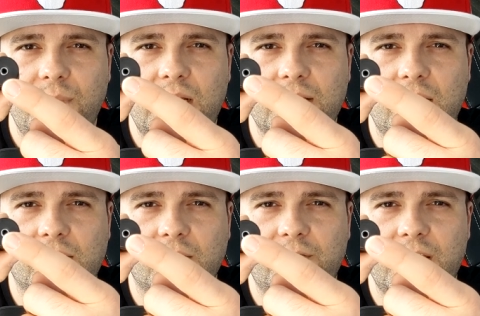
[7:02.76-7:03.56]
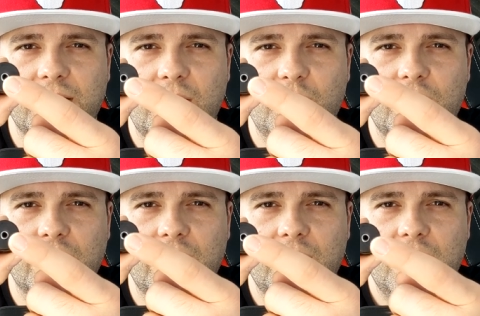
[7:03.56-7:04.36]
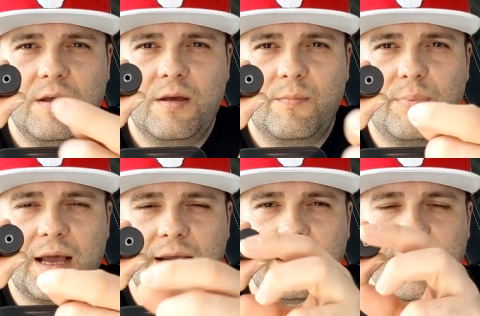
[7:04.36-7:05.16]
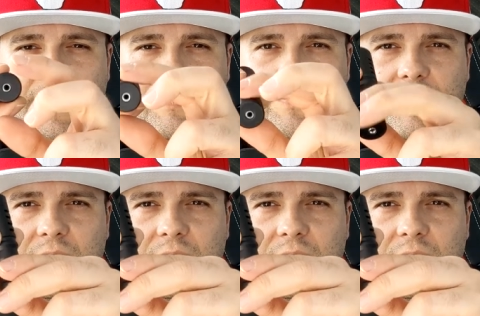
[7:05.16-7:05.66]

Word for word: the little thing that we're gonna plug it in